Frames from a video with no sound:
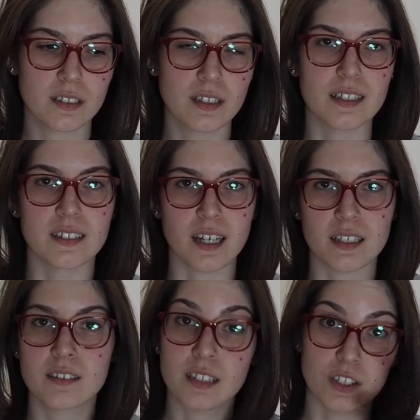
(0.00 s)
That's sad.
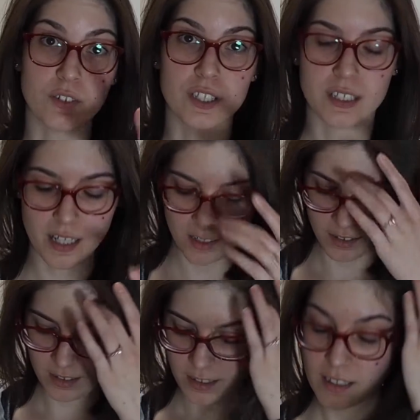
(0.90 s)
That's very sad.
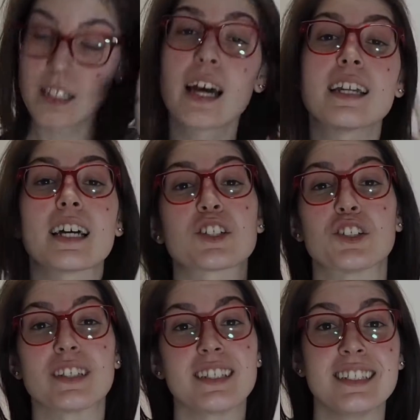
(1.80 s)
That
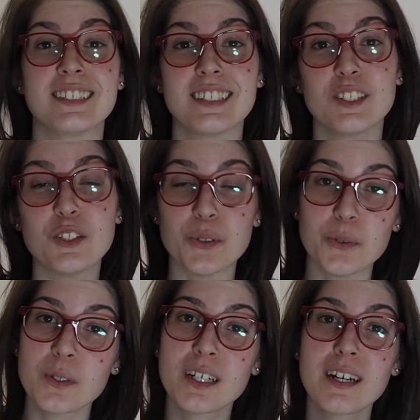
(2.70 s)
actually leads
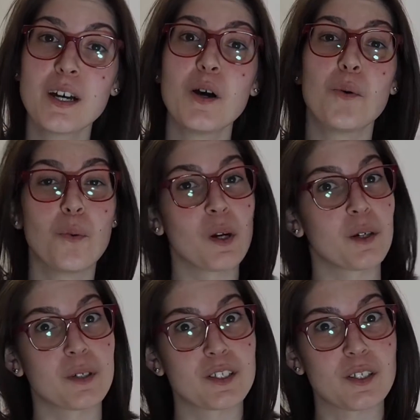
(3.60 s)
into what I
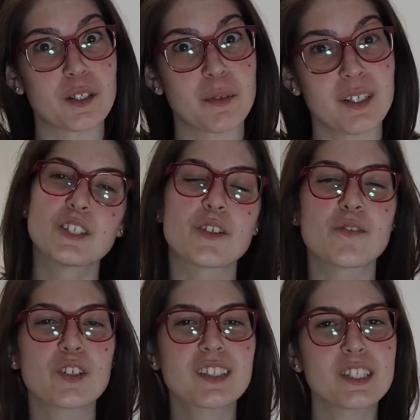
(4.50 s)
want to talk about. So the
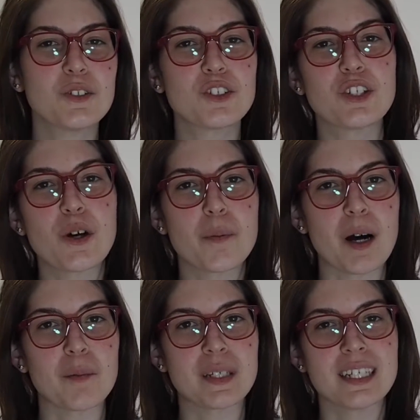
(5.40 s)
first thing you should know
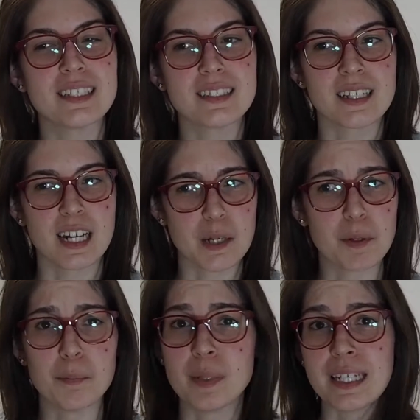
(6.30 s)
about me is that I'm
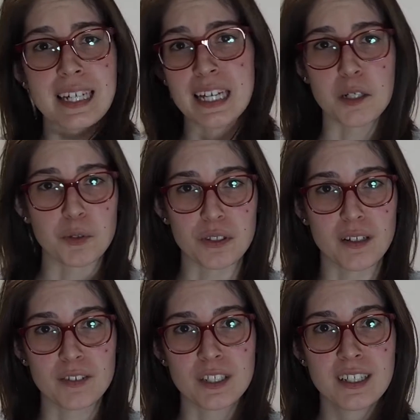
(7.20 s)
a big animal
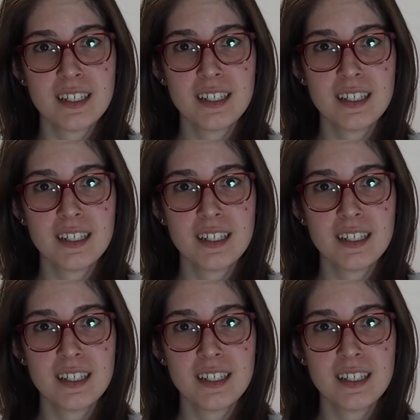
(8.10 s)
lover.